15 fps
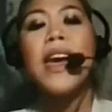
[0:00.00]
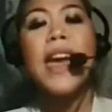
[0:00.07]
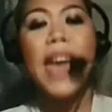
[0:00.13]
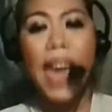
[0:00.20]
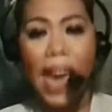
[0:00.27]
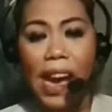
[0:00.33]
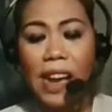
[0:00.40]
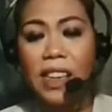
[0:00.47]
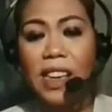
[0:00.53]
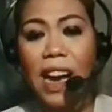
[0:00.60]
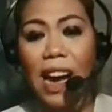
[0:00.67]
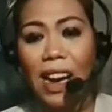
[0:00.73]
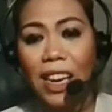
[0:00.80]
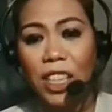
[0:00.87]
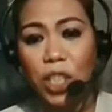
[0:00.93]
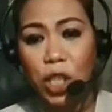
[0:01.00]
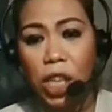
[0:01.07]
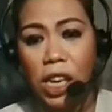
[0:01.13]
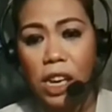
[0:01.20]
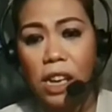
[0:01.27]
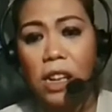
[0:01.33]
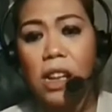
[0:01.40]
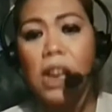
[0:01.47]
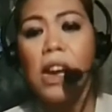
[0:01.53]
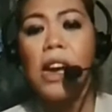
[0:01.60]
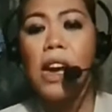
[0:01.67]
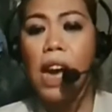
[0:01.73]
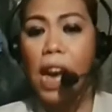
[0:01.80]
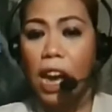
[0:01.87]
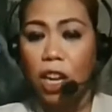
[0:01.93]
hand hygiene,
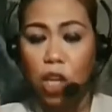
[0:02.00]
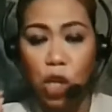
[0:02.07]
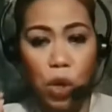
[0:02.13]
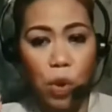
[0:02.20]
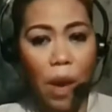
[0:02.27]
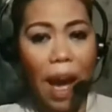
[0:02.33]
and you